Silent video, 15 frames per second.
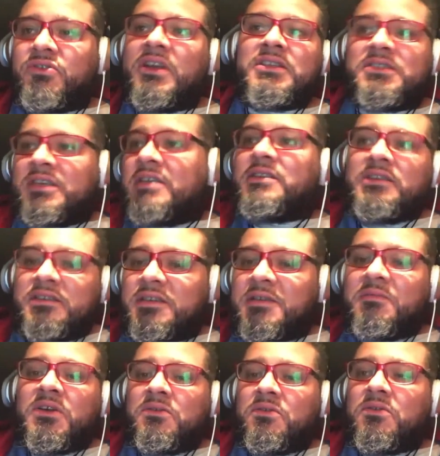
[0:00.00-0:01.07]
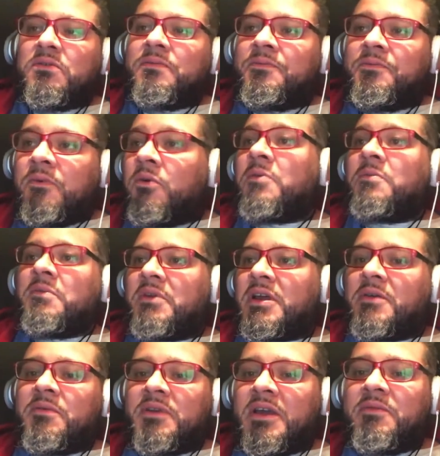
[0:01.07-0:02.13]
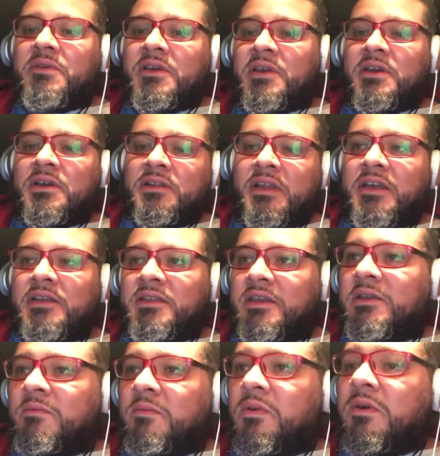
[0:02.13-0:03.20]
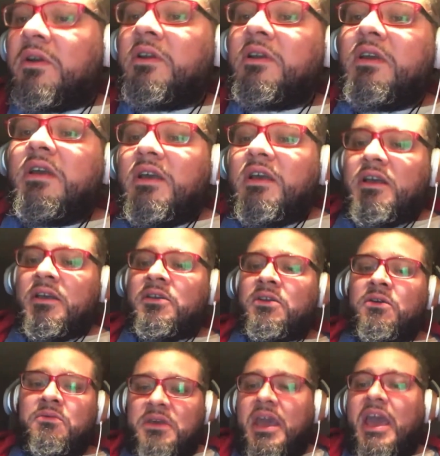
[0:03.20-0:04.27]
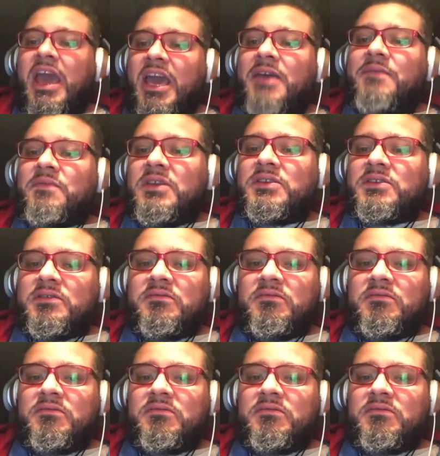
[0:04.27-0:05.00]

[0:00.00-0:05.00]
transcend in some other form or whatever that we can collect anymore? And, we have